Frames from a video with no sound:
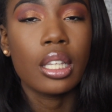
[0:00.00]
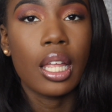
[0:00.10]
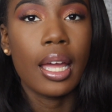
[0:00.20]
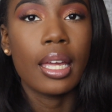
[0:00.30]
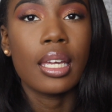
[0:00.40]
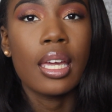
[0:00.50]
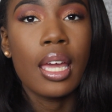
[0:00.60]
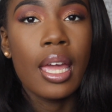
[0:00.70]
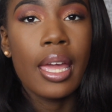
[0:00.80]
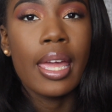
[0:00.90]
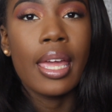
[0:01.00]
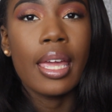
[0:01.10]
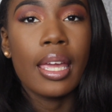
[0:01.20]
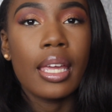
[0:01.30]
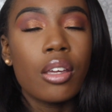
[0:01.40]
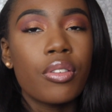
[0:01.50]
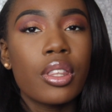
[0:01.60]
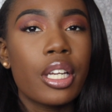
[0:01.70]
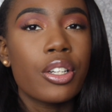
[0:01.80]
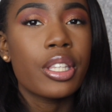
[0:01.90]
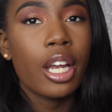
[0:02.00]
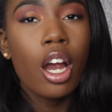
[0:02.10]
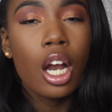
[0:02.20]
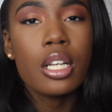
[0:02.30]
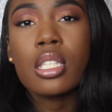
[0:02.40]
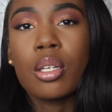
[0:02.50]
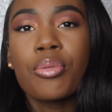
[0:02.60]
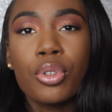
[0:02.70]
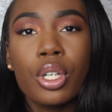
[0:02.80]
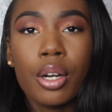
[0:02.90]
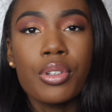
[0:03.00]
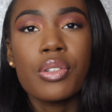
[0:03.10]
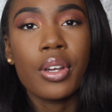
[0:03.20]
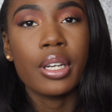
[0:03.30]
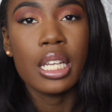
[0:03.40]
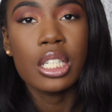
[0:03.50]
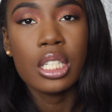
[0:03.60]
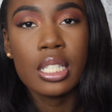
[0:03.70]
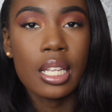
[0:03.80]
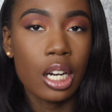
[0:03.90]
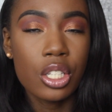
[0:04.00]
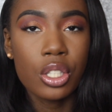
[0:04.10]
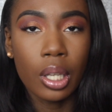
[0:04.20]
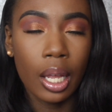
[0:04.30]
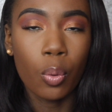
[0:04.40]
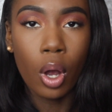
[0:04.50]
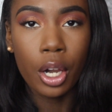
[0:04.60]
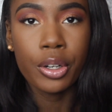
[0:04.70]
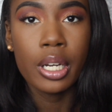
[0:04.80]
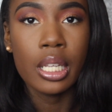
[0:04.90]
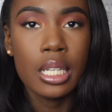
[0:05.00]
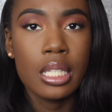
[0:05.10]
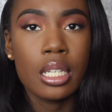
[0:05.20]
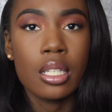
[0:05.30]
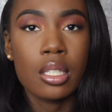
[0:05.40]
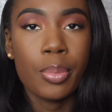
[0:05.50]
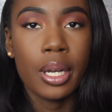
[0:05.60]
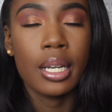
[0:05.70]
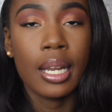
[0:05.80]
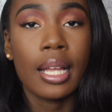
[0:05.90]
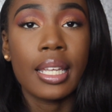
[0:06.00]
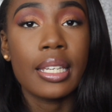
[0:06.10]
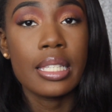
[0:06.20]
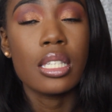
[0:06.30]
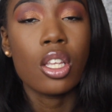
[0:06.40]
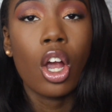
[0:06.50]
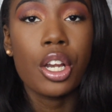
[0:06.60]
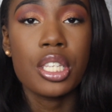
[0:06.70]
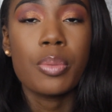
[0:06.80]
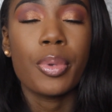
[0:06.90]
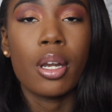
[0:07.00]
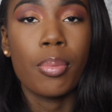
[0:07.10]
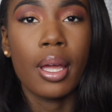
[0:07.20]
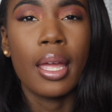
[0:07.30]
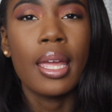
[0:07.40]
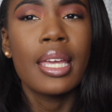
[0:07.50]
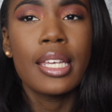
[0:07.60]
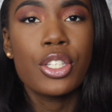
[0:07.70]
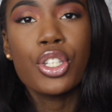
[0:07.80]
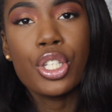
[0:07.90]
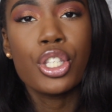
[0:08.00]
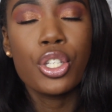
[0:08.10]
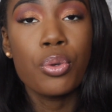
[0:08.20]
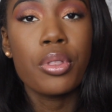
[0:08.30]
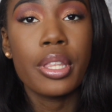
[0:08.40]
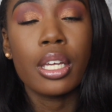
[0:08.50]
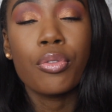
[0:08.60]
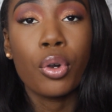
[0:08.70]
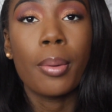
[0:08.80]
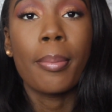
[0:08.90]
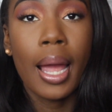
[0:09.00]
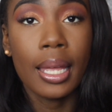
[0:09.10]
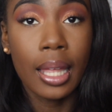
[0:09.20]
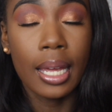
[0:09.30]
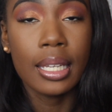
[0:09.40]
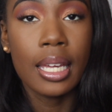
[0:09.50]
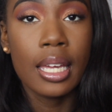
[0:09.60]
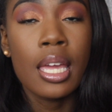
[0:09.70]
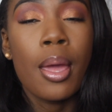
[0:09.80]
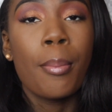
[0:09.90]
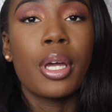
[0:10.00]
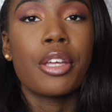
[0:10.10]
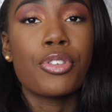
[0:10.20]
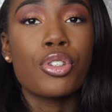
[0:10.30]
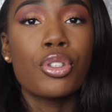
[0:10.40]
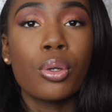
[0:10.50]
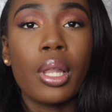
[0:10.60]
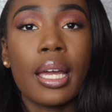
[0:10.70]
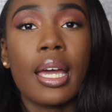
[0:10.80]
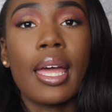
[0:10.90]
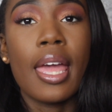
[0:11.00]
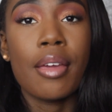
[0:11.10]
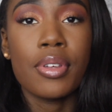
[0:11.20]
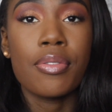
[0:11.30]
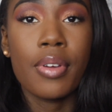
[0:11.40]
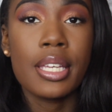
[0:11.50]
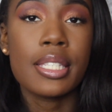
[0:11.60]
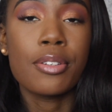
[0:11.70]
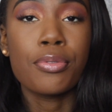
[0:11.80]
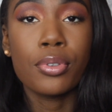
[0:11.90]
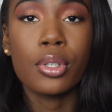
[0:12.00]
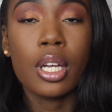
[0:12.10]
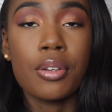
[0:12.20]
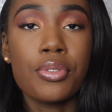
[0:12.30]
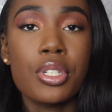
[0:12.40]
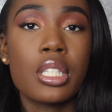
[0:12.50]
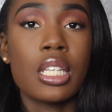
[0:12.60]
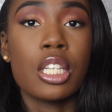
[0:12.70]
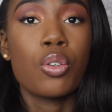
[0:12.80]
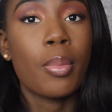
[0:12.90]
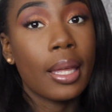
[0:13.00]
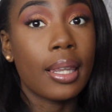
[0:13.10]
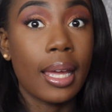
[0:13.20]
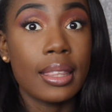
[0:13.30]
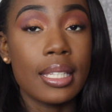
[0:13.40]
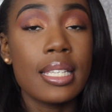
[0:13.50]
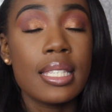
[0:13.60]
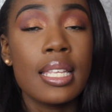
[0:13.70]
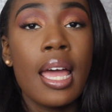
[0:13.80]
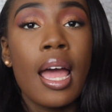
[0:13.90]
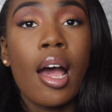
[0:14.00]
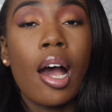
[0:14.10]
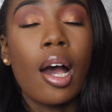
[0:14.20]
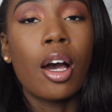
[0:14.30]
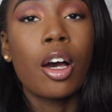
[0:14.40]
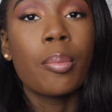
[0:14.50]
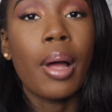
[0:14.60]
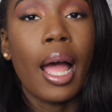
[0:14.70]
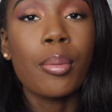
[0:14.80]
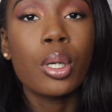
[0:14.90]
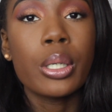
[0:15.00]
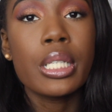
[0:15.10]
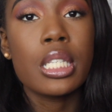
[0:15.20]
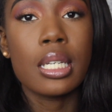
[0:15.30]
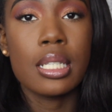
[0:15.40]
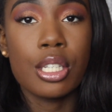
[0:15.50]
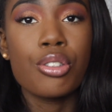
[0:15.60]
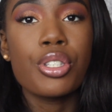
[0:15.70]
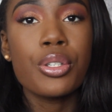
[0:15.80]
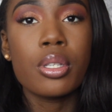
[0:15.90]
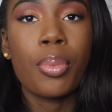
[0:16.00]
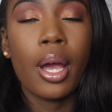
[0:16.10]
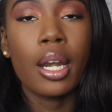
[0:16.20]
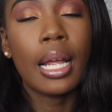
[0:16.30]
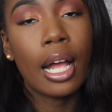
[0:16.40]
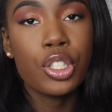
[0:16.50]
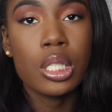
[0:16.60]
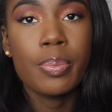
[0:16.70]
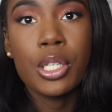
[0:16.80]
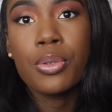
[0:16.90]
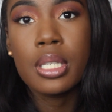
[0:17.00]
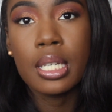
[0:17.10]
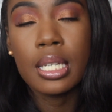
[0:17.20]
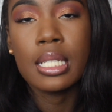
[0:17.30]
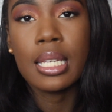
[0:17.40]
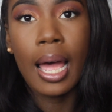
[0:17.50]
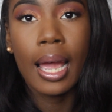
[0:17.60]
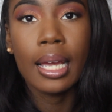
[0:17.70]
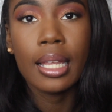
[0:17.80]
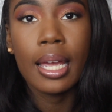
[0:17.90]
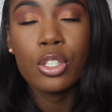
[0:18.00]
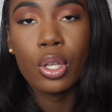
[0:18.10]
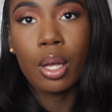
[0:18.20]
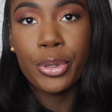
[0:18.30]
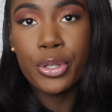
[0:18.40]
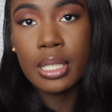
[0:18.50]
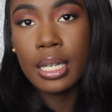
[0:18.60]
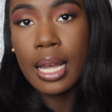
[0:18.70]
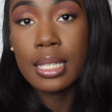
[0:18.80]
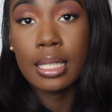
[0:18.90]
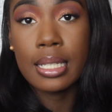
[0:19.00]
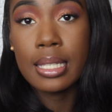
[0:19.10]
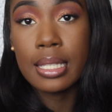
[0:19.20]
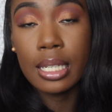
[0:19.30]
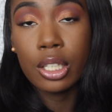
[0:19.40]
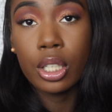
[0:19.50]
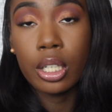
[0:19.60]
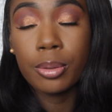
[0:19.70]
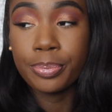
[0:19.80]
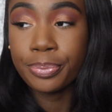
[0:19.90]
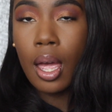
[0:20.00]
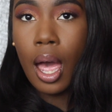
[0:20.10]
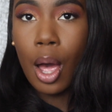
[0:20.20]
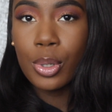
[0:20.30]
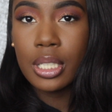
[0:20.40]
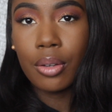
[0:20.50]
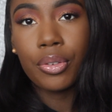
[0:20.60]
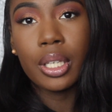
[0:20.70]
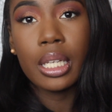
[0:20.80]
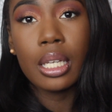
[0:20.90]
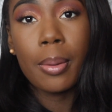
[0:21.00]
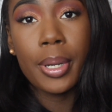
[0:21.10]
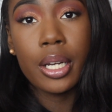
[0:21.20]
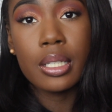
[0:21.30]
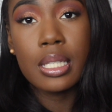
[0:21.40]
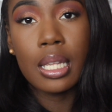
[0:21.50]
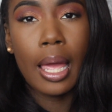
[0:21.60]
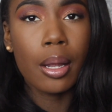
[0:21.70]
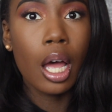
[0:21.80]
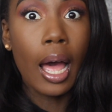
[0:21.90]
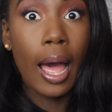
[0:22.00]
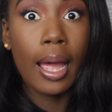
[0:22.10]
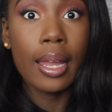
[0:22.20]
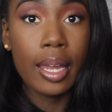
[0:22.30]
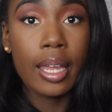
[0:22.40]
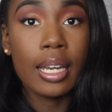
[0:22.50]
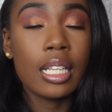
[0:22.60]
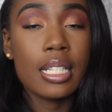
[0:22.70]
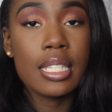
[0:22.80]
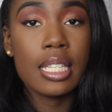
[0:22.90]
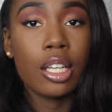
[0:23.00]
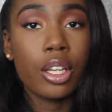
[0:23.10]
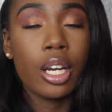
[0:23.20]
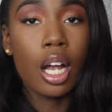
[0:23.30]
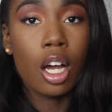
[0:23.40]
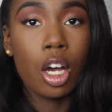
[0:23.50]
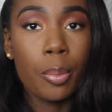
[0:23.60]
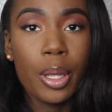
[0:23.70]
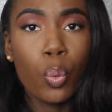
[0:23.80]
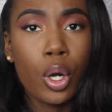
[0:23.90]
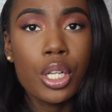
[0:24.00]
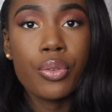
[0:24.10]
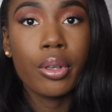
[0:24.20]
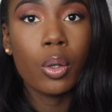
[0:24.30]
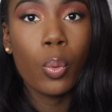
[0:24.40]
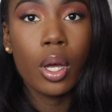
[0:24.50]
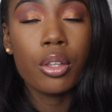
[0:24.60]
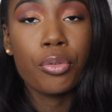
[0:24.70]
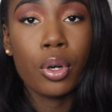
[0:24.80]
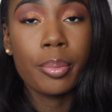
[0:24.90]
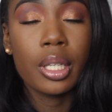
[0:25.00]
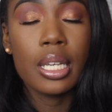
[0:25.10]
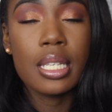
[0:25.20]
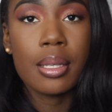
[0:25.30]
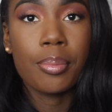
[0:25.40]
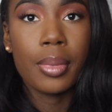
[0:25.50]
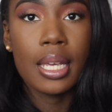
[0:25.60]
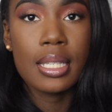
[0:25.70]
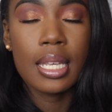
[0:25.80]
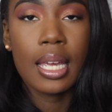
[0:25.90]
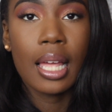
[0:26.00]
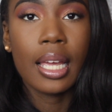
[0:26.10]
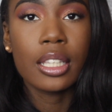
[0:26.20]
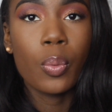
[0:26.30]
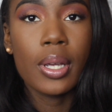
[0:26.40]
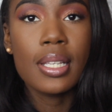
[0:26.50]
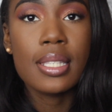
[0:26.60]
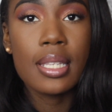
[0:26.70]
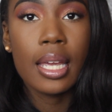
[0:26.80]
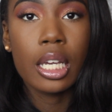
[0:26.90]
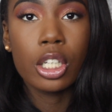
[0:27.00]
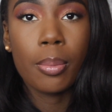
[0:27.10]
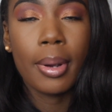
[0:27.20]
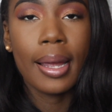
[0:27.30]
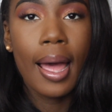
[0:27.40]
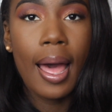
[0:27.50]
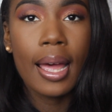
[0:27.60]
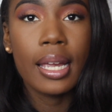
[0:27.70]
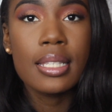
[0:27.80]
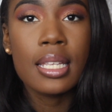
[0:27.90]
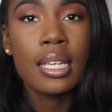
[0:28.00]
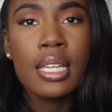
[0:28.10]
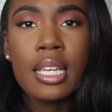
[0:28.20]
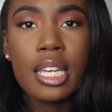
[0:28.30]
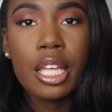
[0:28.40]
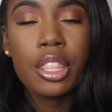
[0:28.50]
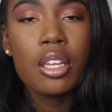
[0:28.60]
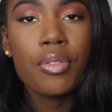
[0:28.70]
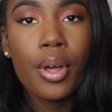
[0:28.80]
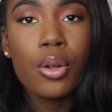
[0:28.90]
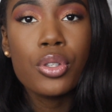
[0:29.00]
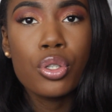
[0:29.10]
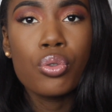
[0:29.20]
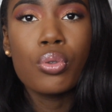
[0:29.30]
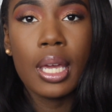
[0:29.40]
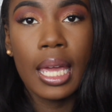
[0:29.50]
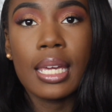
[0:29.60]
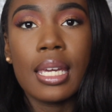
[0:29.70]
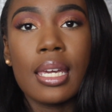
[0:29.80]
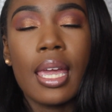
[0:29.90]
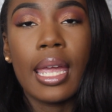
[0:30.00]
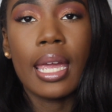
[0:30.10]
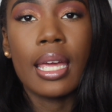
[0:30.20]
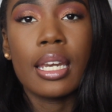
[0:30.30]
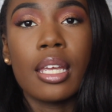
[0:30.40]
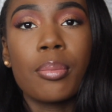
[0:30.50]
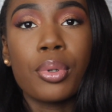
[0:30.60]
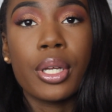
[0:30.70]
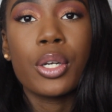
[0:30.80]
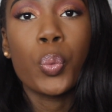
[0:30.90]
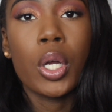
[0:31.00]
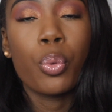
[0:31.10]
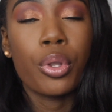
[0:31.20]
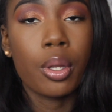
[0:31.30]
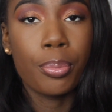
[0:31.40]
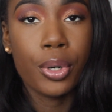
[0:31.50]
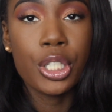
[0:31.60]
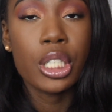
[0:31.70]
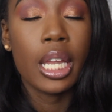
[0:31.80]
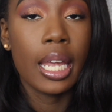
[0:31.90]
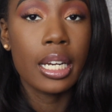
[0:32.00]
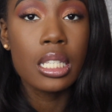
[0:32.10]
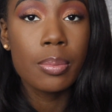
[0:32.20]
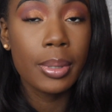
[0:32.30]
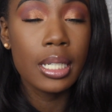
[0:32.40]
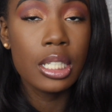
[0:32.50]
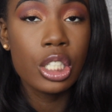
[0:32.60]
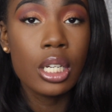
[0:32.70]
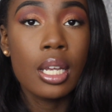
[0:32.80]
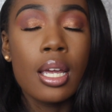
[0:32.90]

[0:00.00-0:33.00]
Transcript: Like, even there are some full coverage foundations that are still like watery and easy to spread. Not that this is hard to spread, but it's just too thick for my liking. But if you do like a heavy face and full coverage, then you might like this. I'm going to continue to use the product. I'll just be using it to highlight, so I'll be using it as a concealer. I would definitely compare this to like a high-end concealer. It works really well. The formula is amazing. I like the way it's set under my eyes. Nothing felt too cakey, and it blended well with a brush and a sponge.